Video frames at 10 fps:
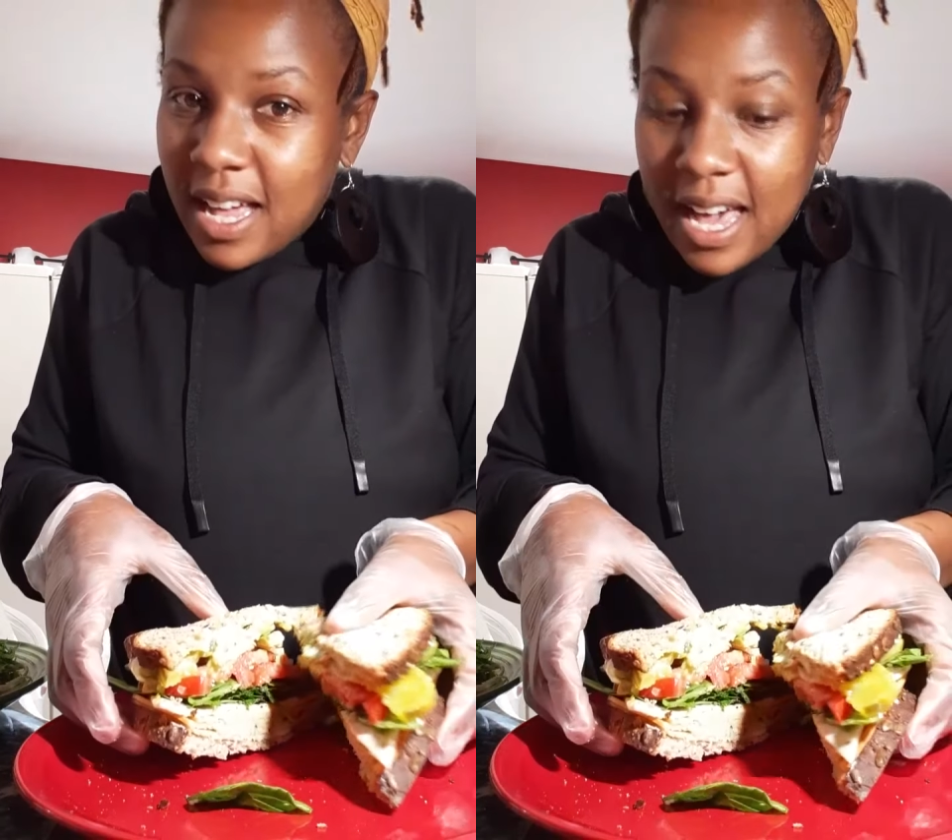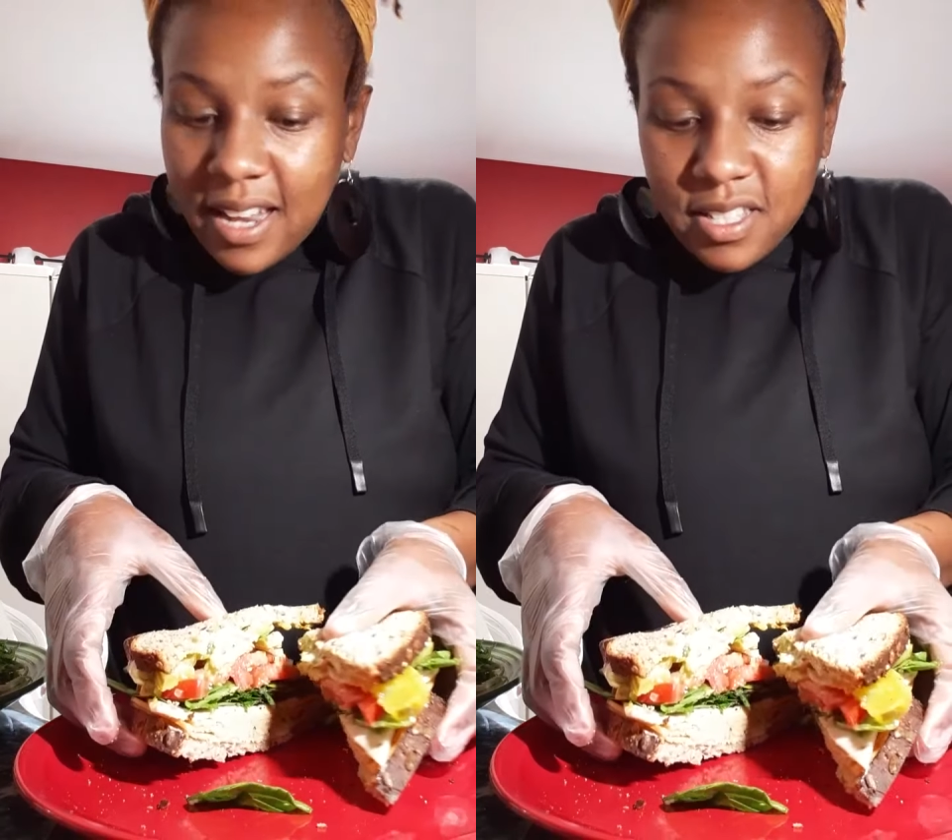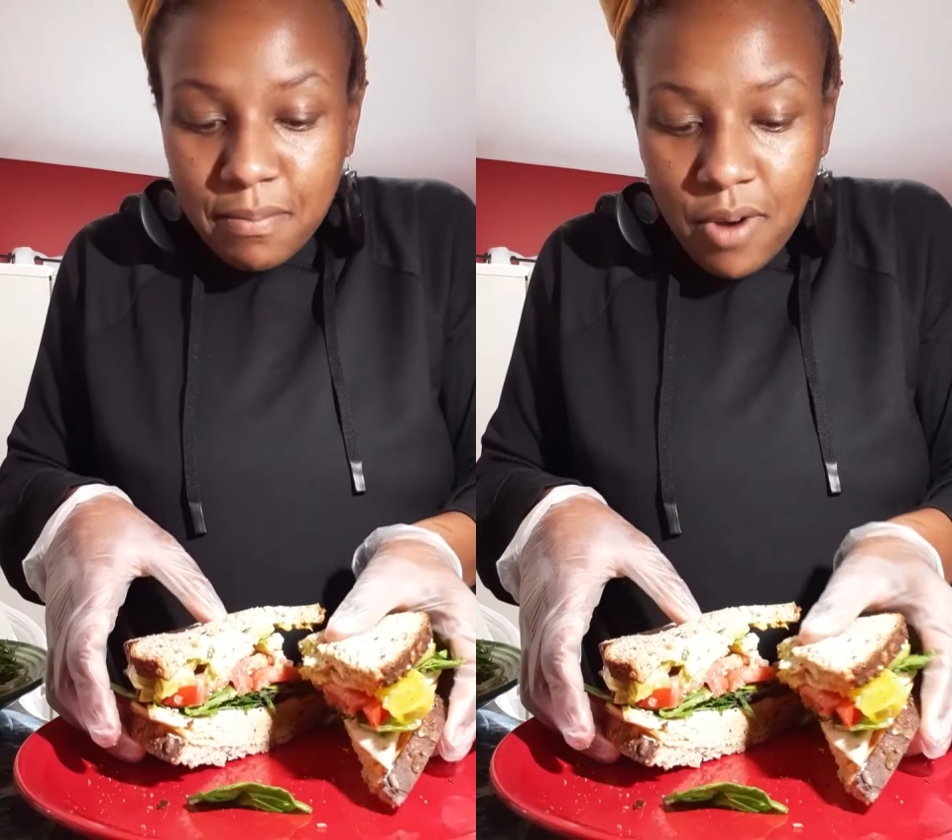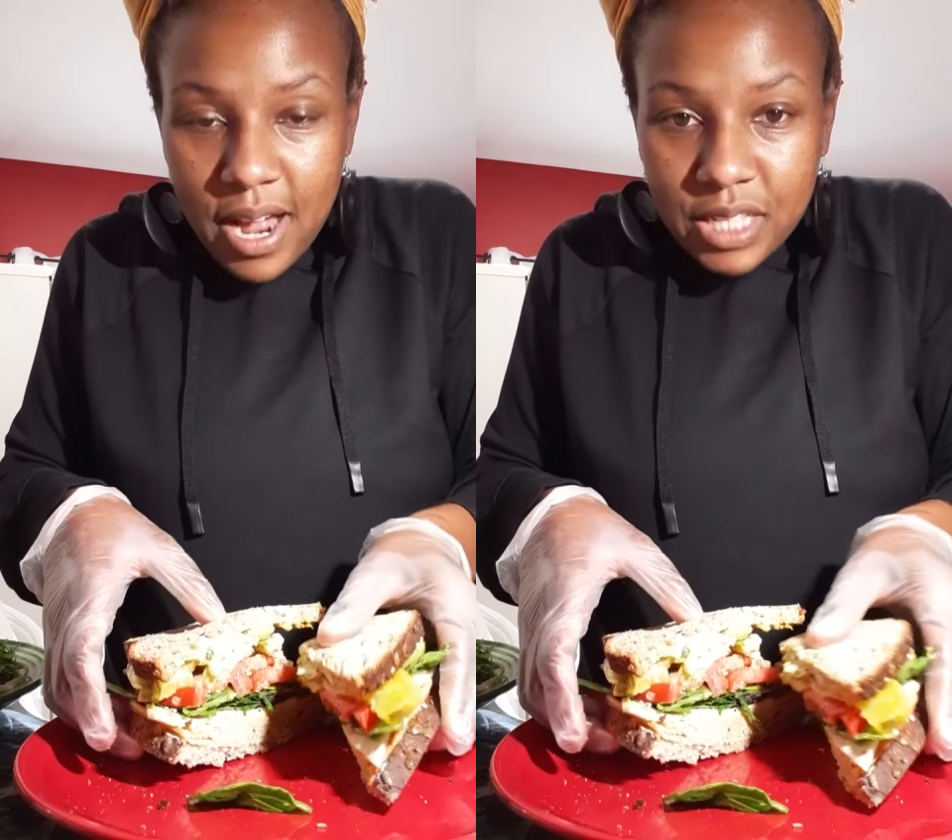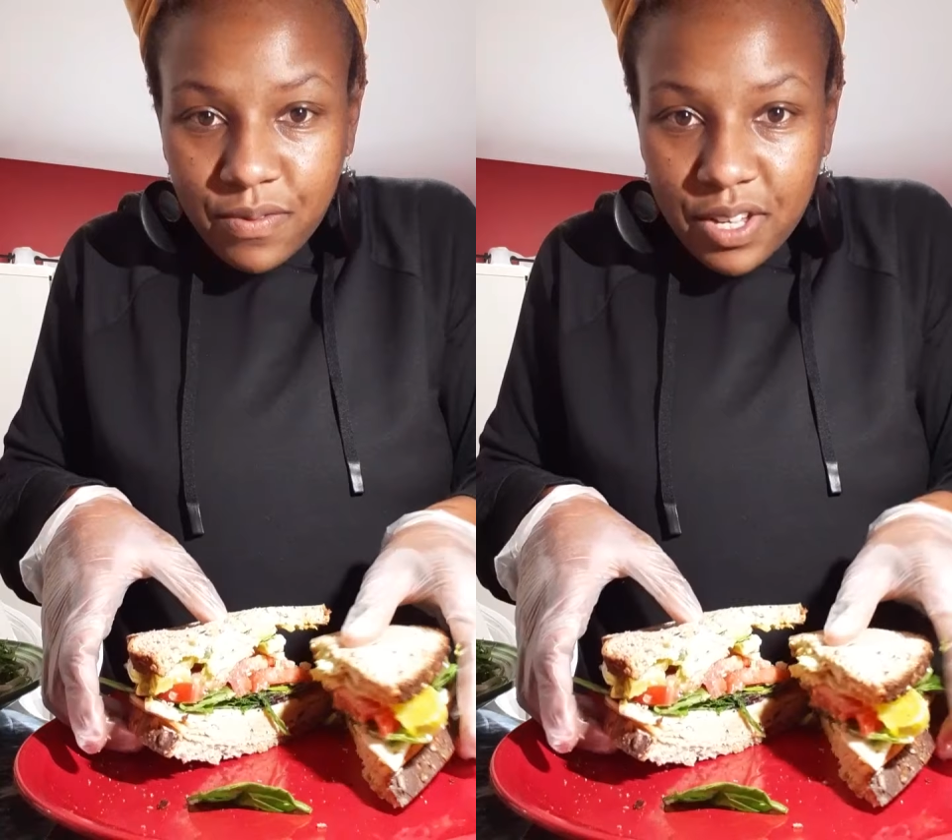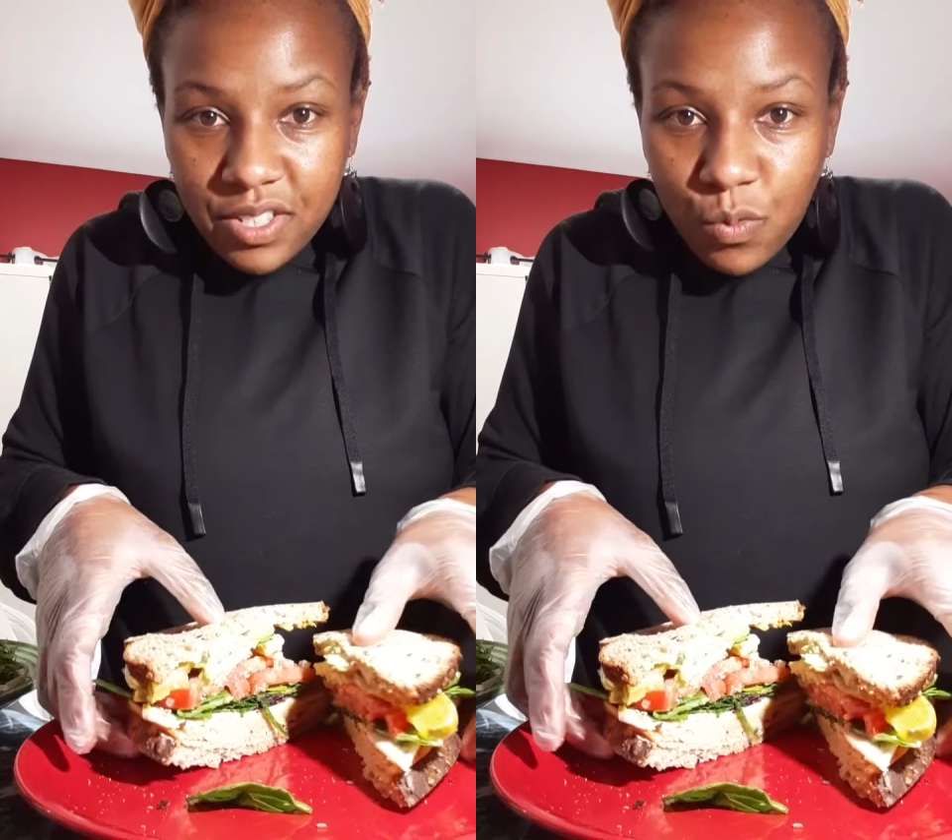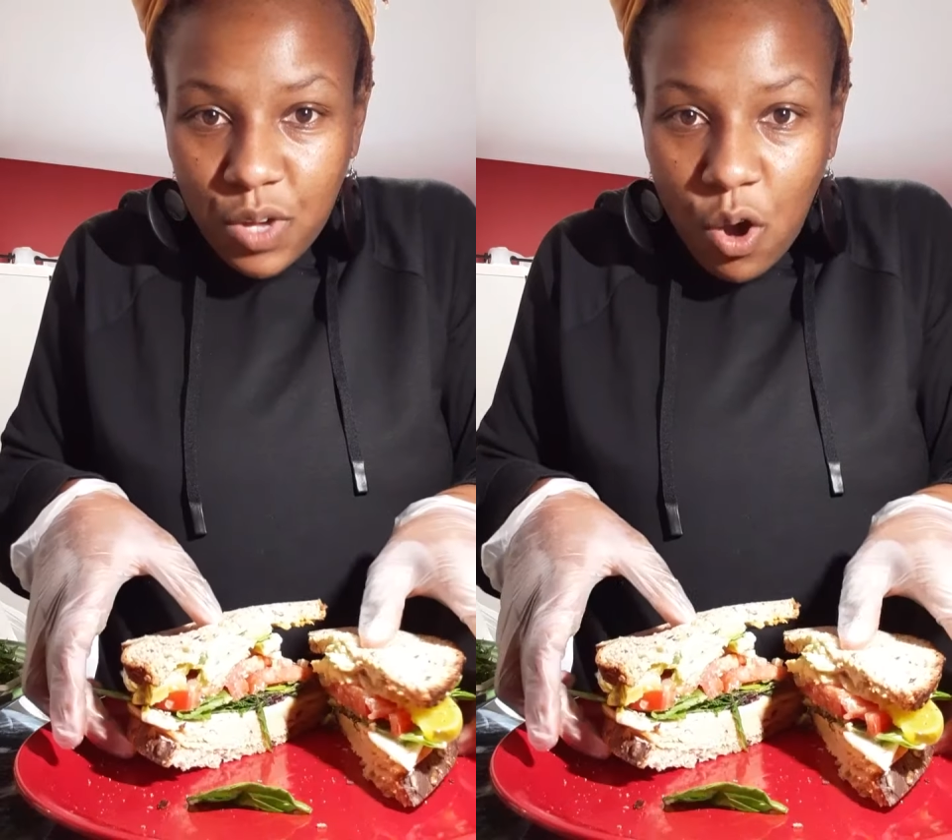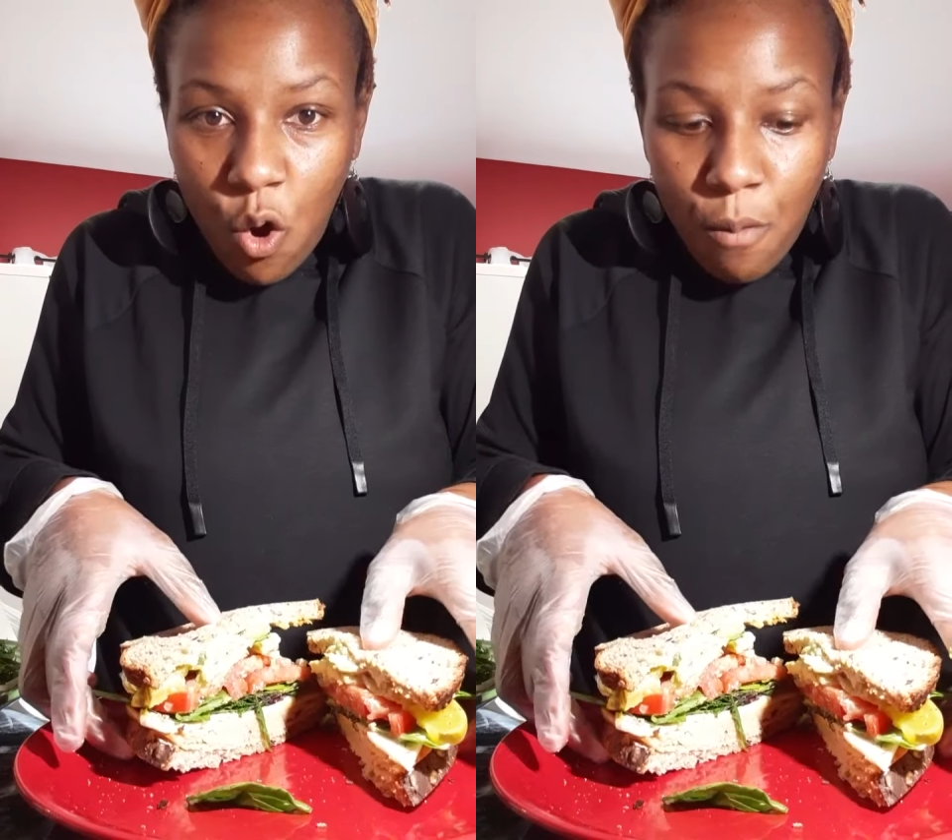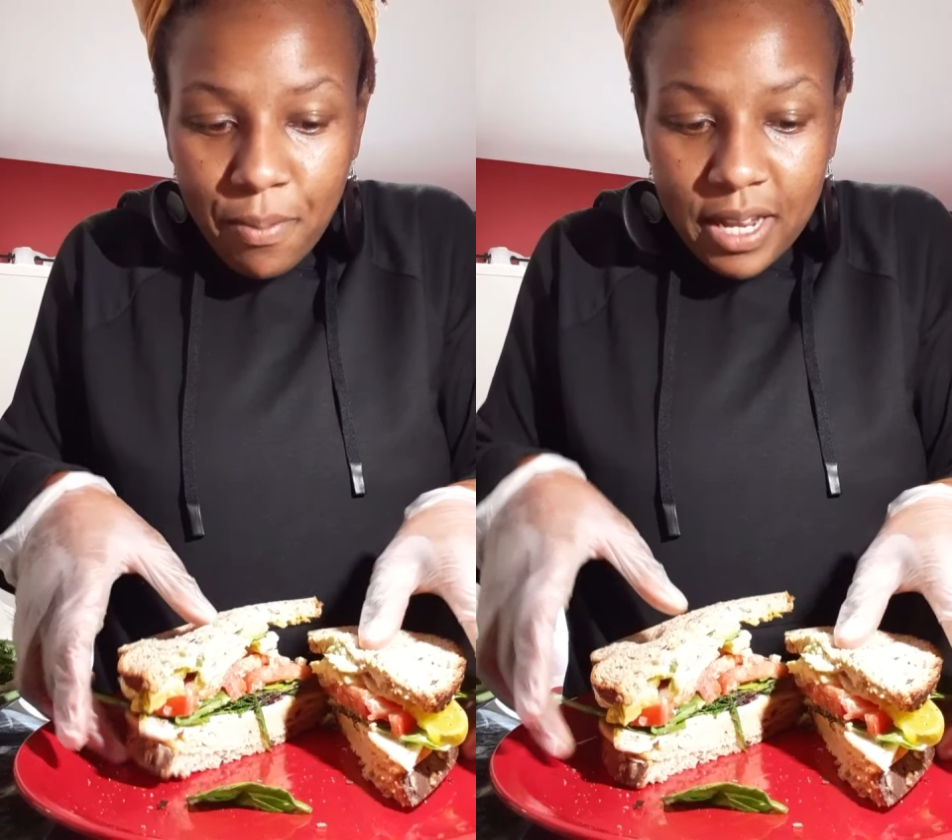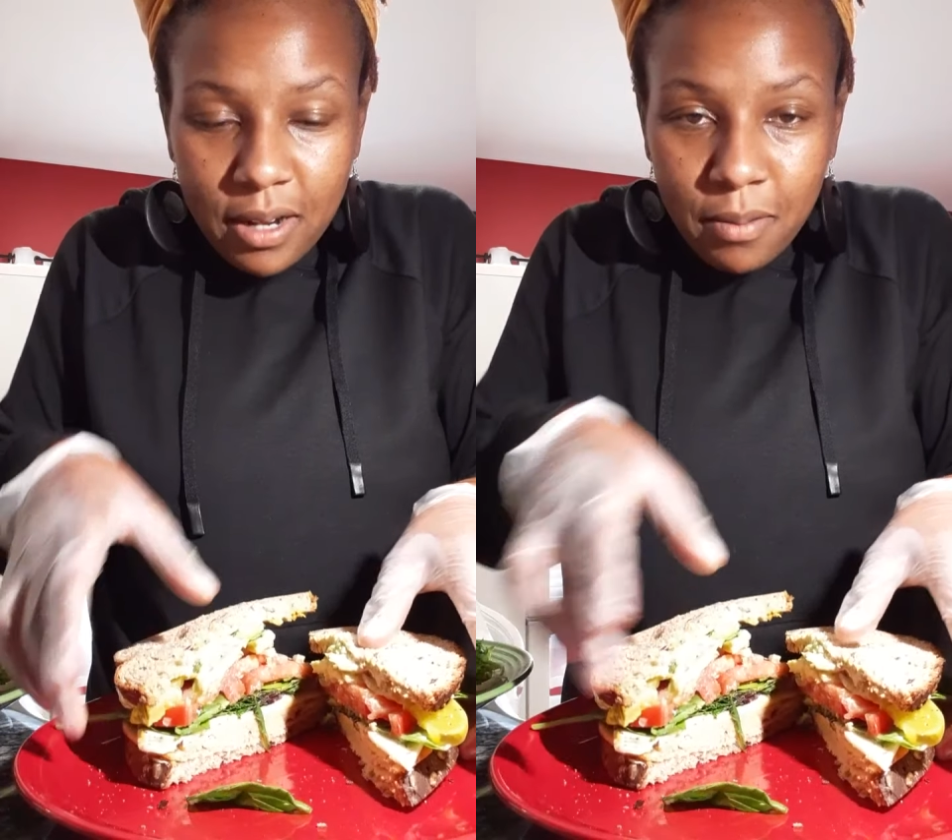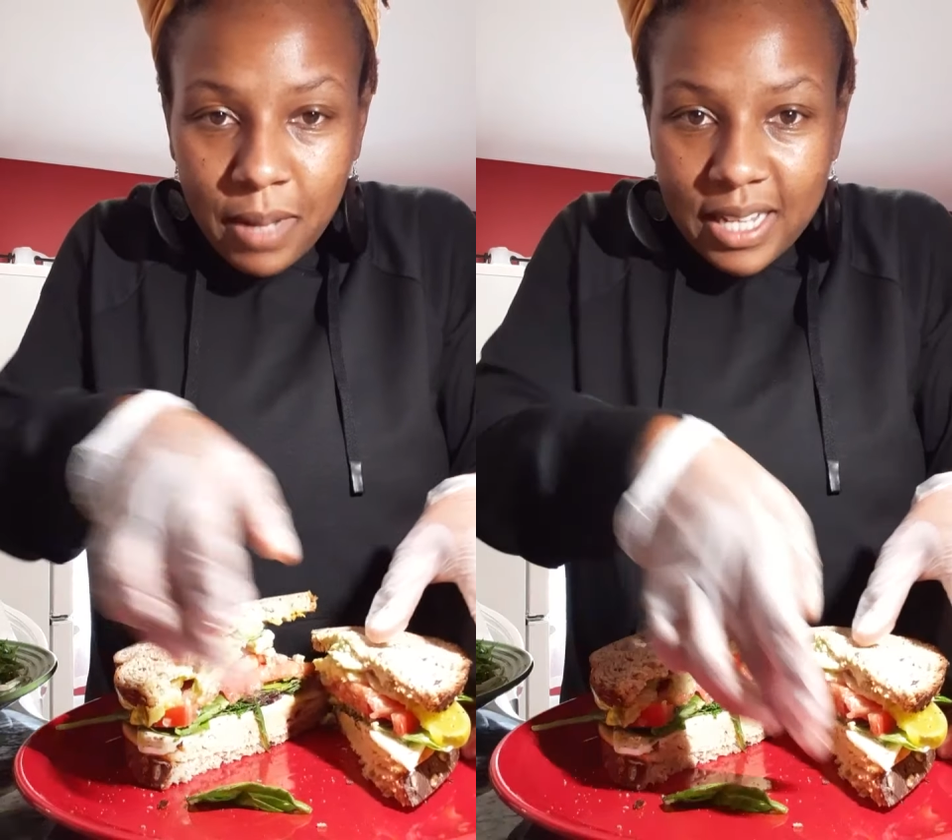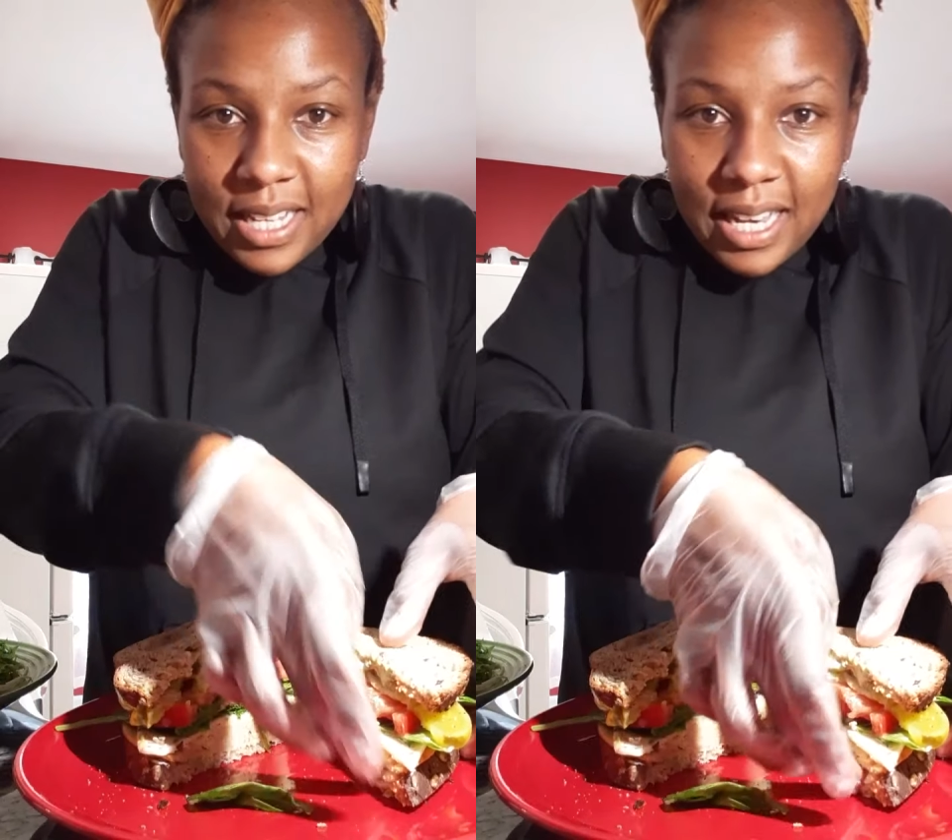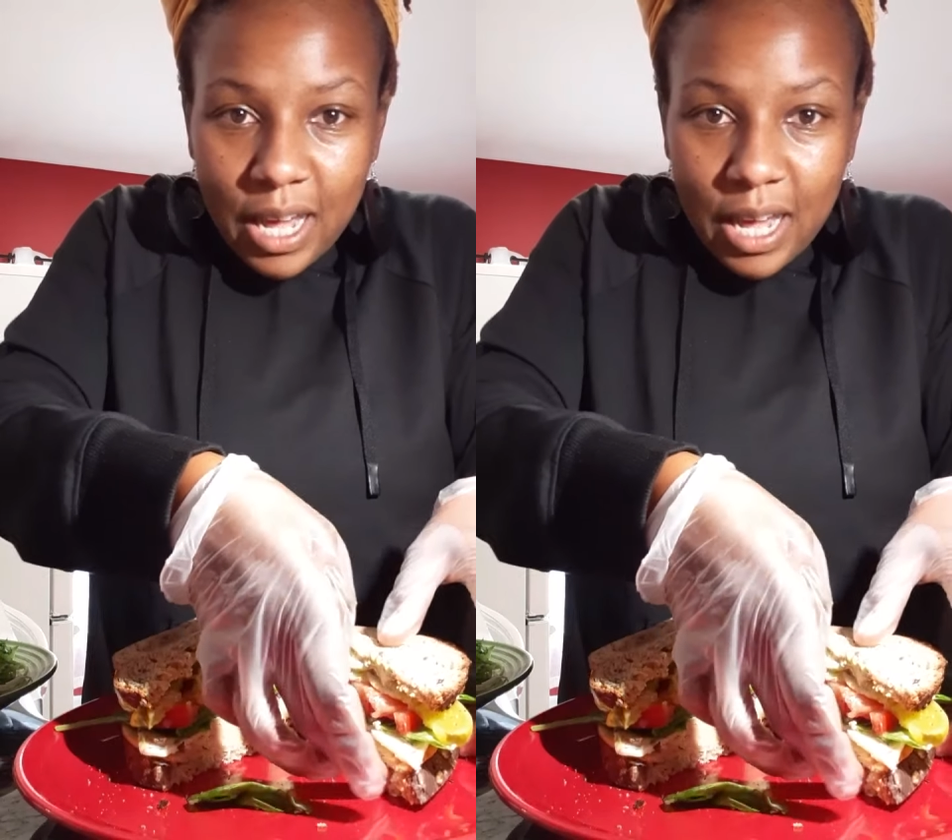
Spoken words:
I got a surprise for you. So we're going to open that up like that,